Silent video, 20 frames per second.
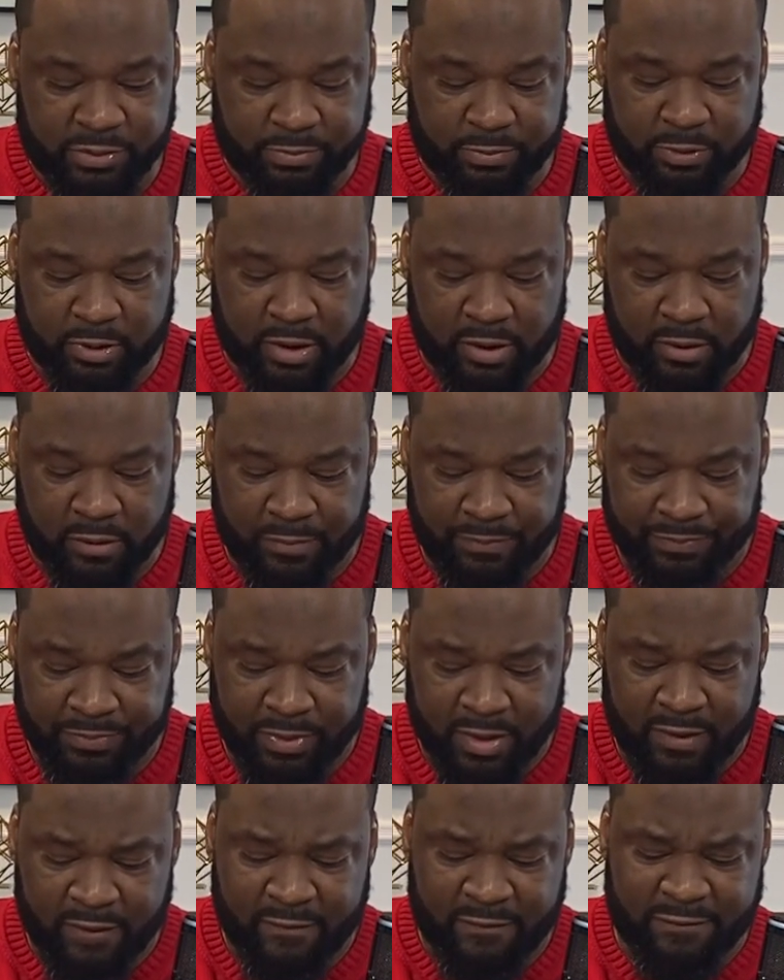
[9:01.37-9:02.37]
Pro.
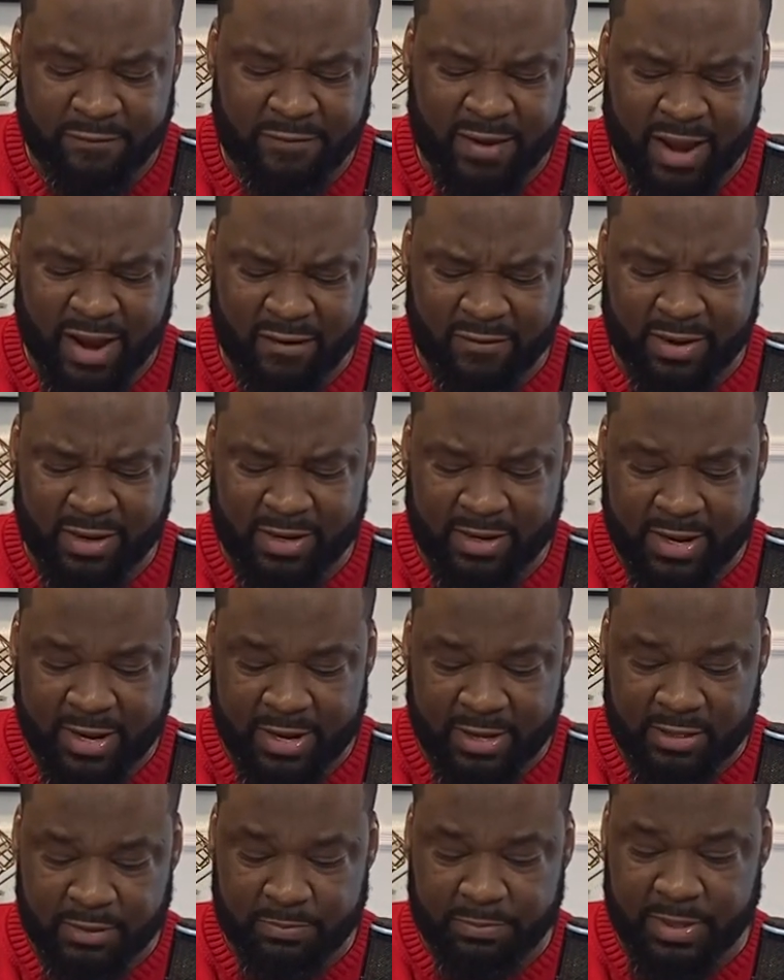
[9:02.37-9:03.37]
Very
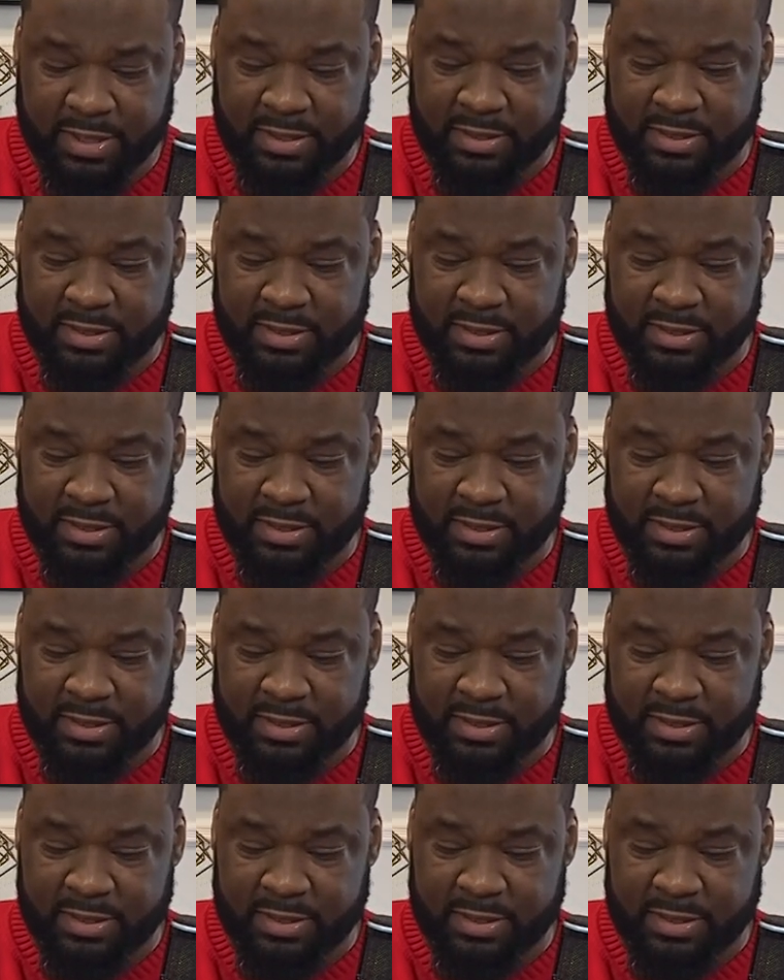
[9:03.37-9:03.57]
nice big